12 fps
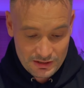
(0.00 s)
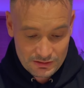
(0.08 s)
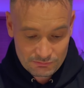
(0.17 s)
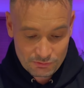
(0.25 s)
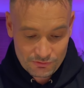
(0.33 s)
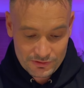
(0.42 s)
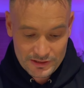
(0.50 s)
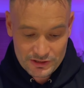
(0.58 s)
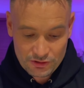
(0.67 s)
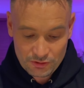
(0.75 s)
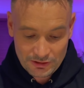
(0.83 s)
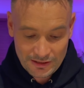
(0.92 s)
We've got the
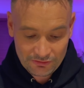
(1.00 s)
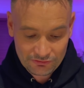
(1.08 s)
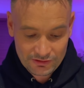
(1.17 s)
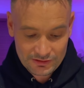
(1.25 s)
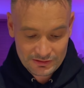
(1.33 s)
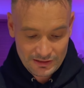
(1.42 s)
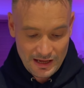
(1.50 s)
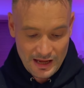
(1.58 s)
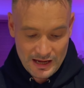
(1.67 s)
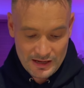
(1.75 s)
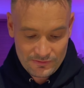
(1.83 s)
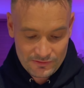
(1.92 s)
Eco Classic
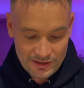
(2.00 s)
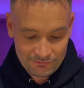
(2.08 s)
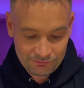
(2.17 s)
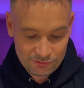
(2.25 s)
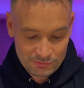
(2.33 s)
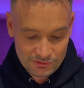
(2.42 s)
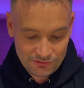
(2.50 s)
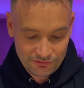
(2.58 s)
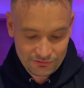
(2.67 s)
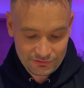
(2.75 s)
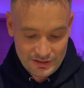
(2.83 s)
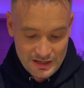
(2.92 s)
and the
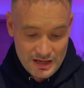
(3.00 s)
Amphibious.